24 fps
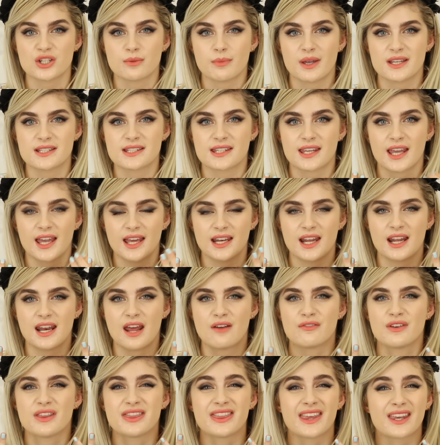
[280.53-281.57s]
in my skin and
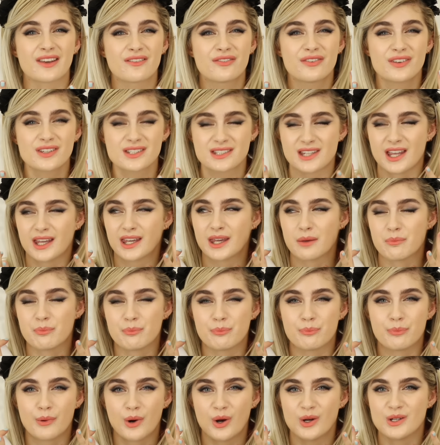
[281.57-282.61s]
everything feels like it
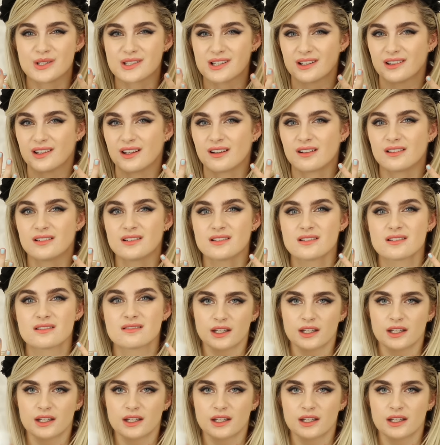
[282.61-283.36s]
burns a little,